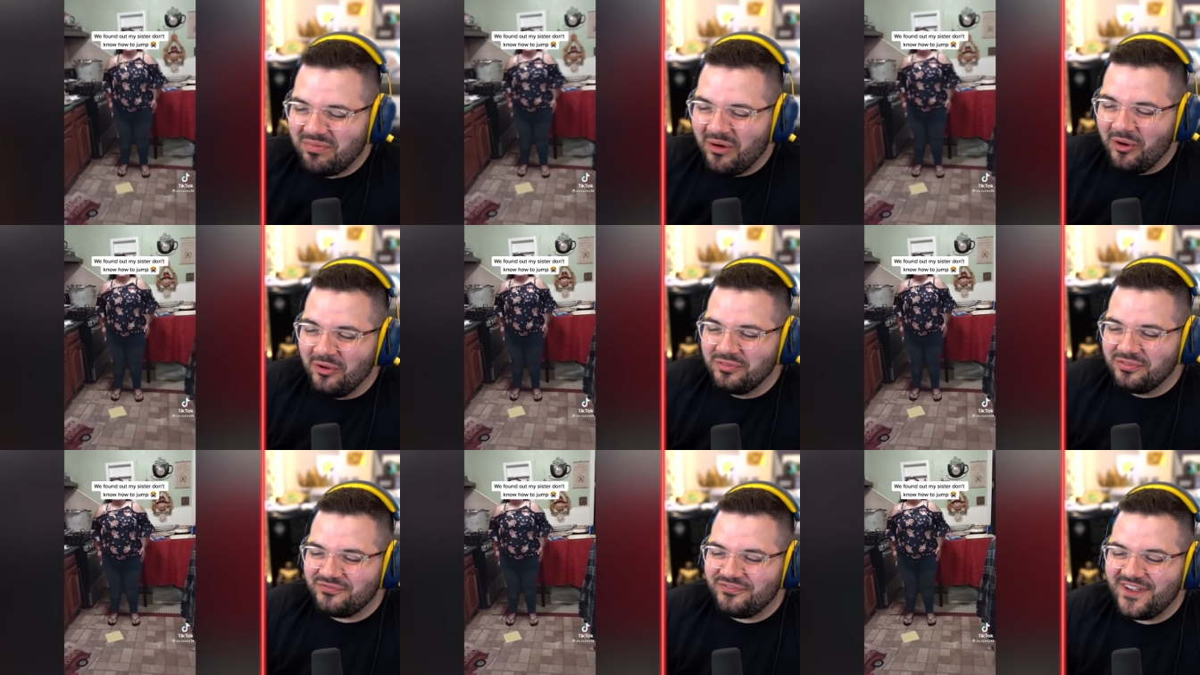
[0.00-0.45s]

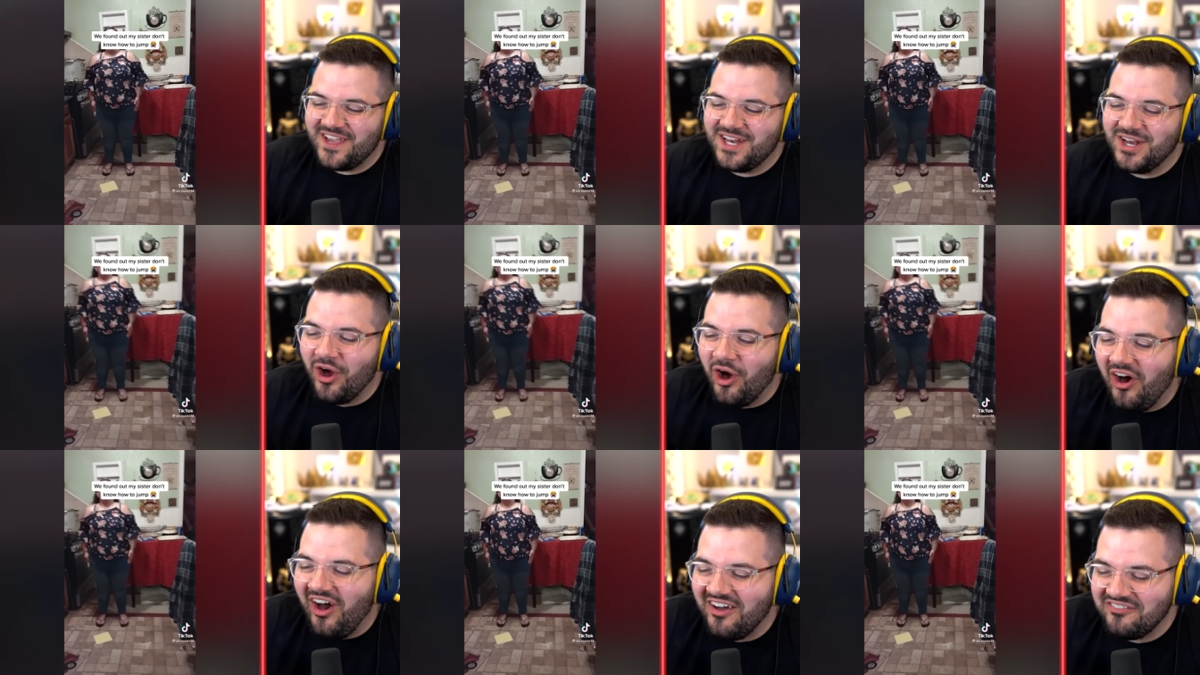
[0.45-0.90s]
both feet
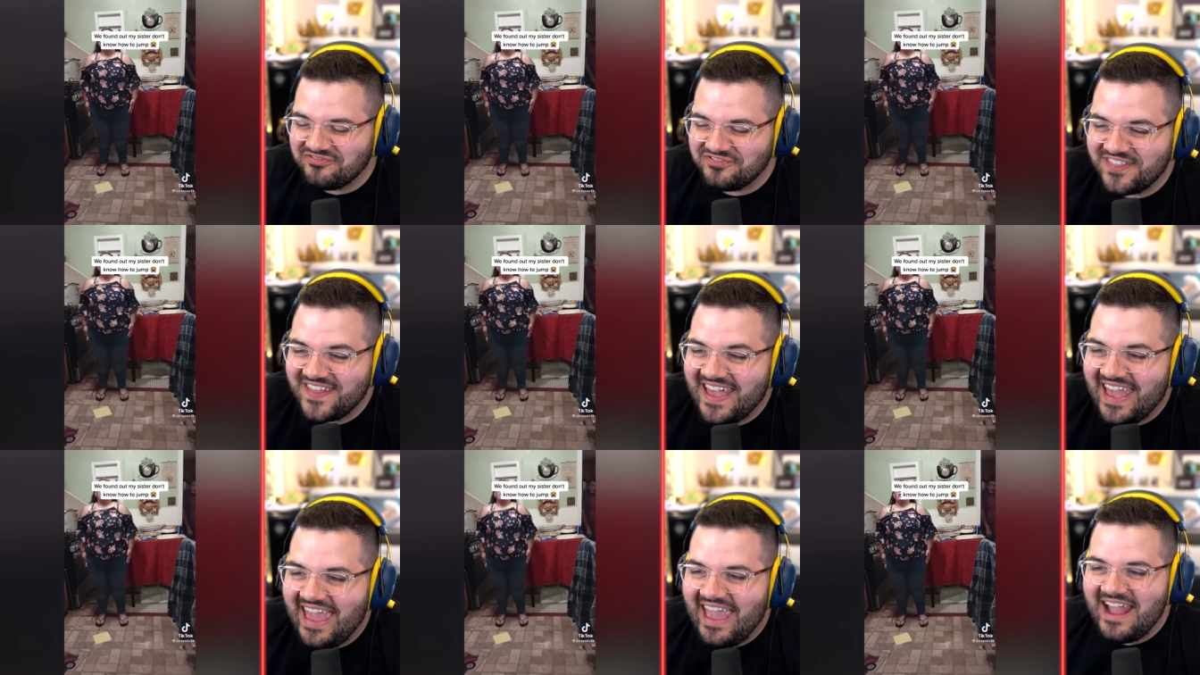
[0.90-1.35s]
off the,
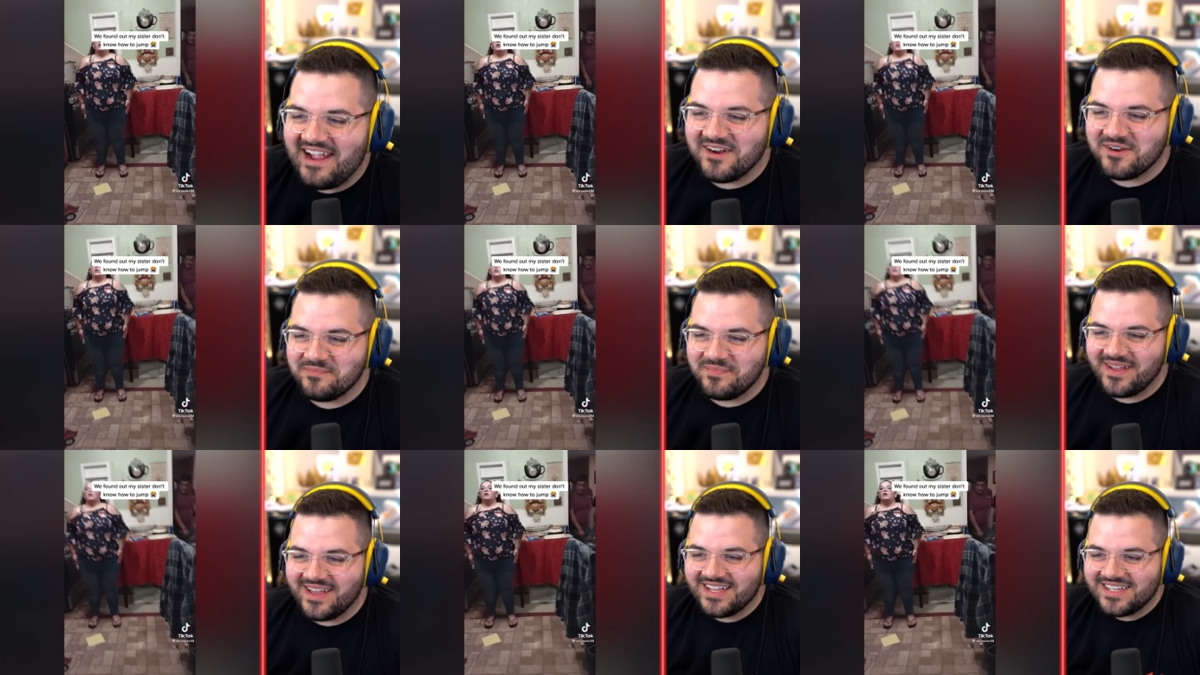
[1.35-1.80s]
the air,
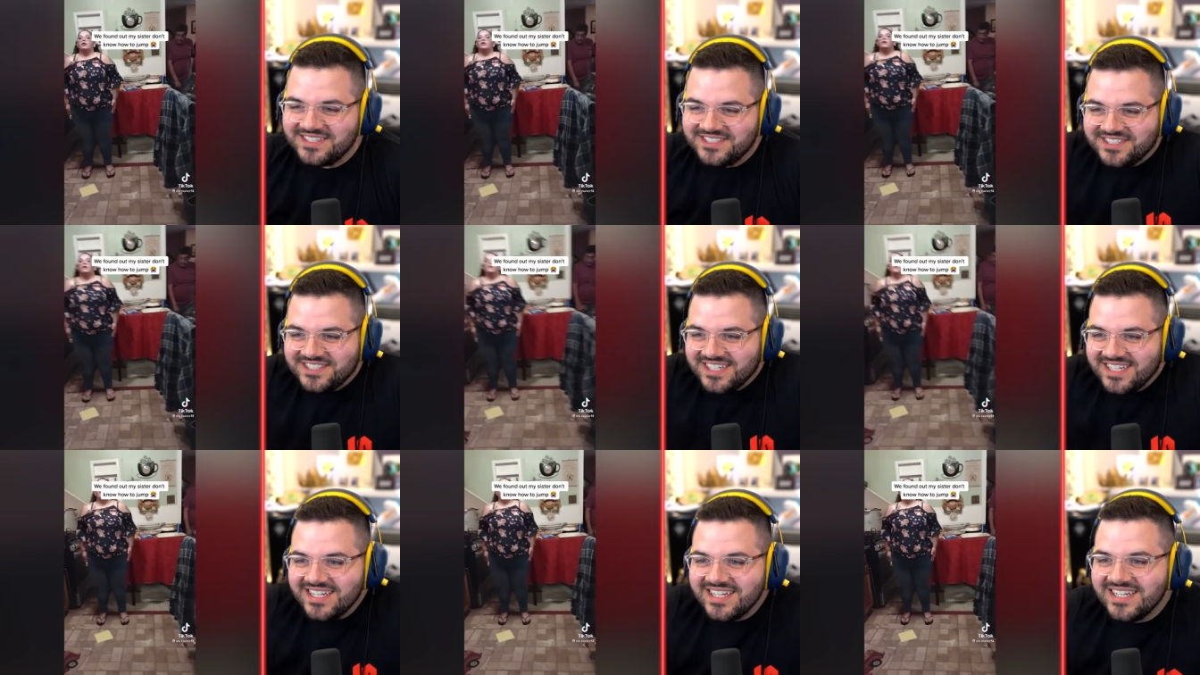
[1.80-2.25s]
Come
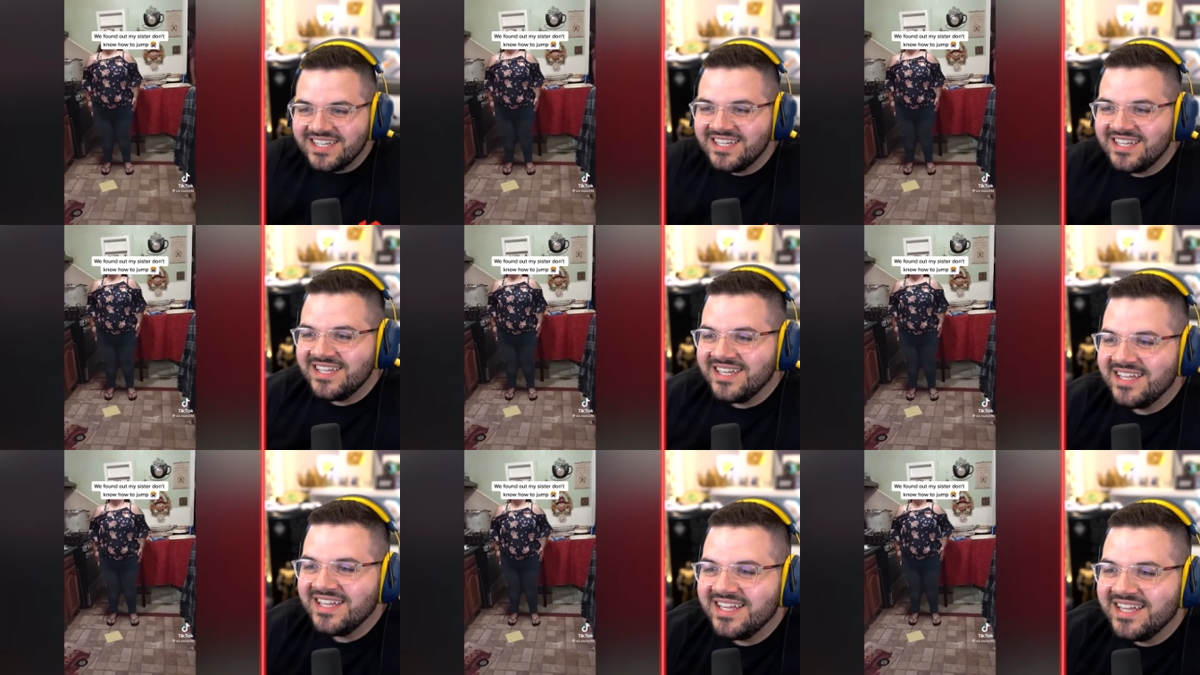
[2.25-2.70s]

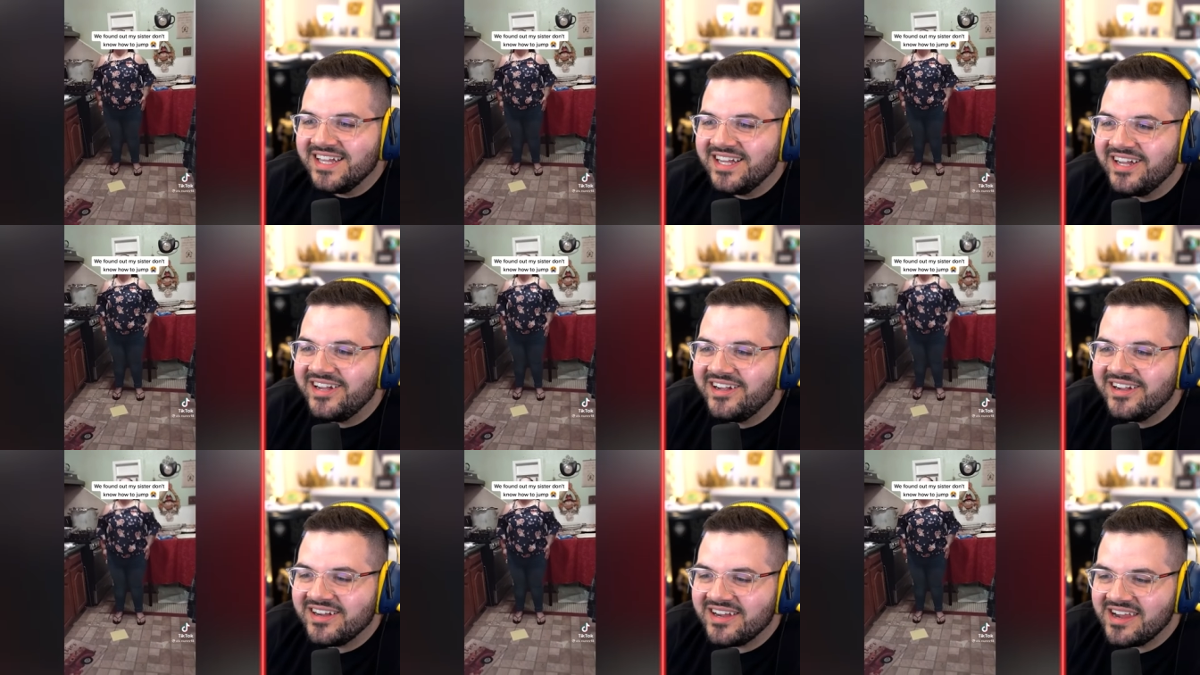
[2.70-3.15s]
down.
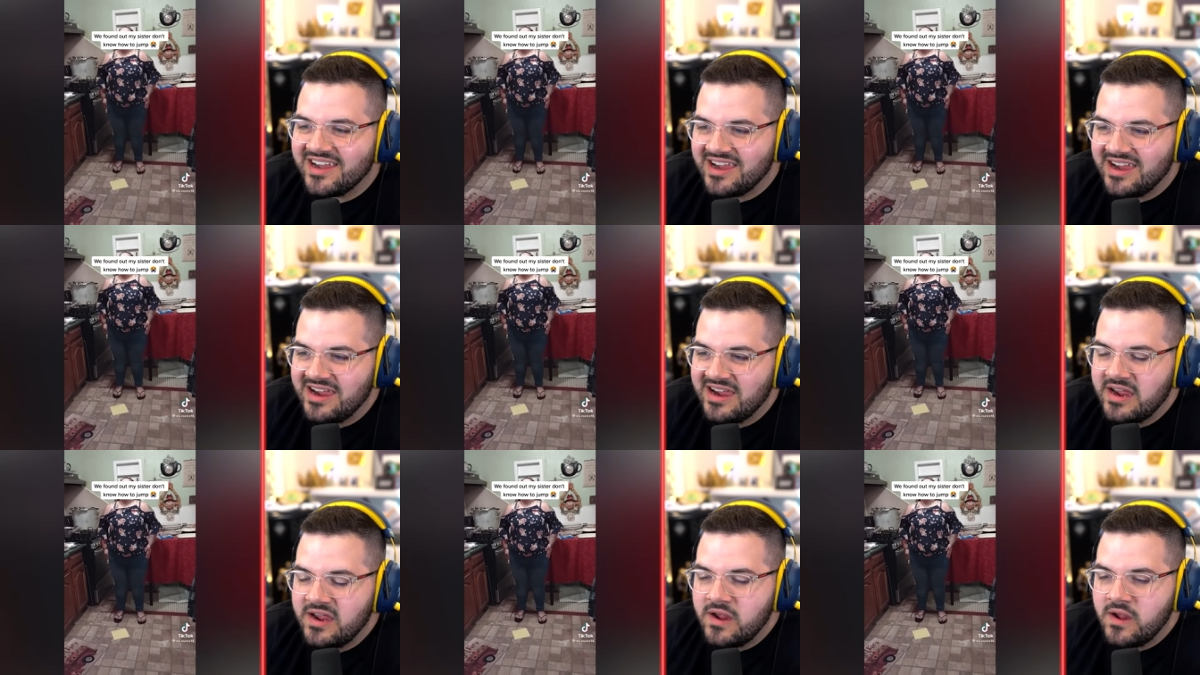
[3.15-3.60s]
That's what
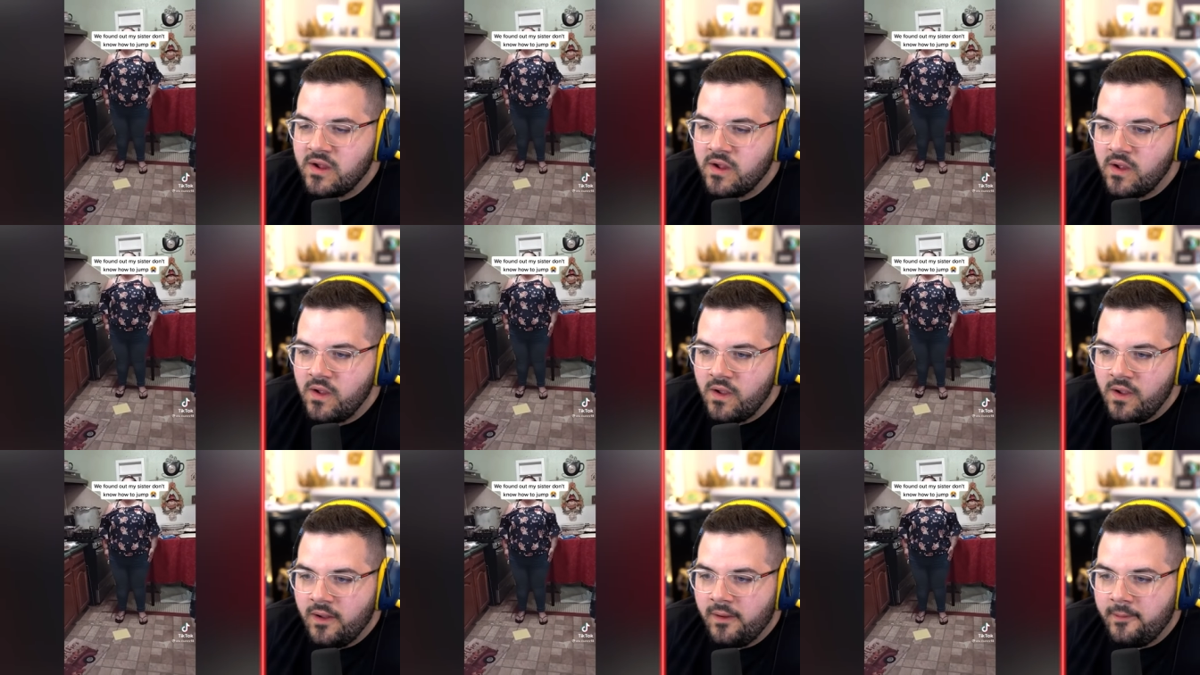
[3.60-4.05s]
jumping
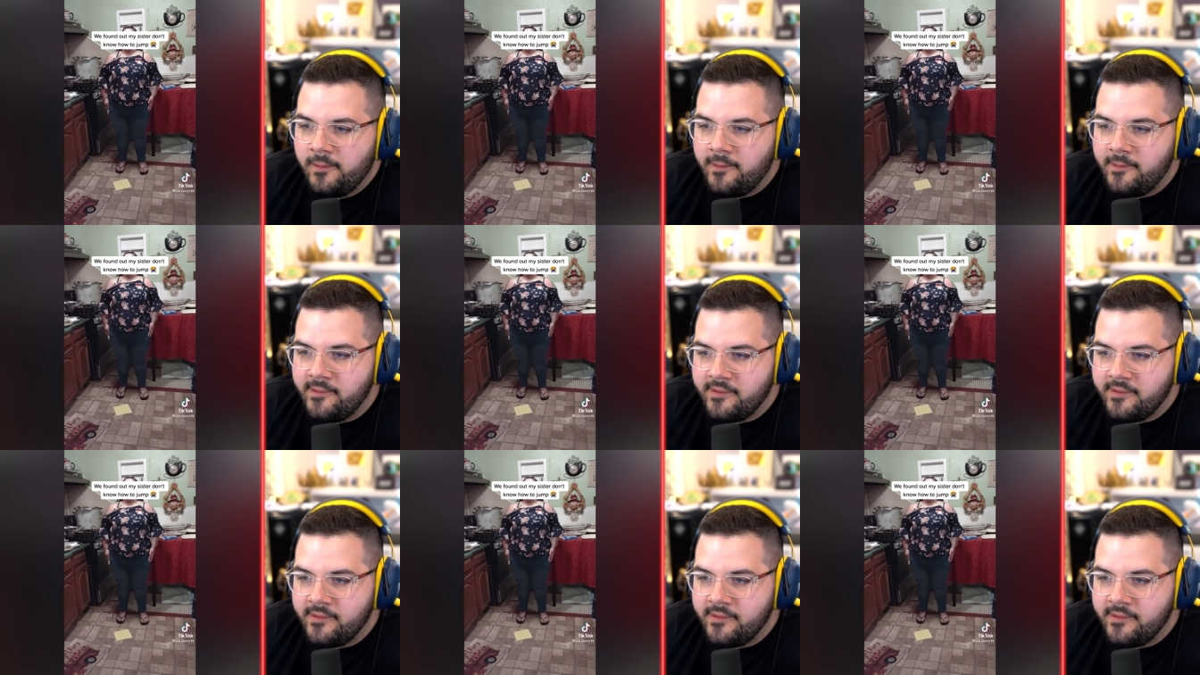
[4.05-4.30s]
is.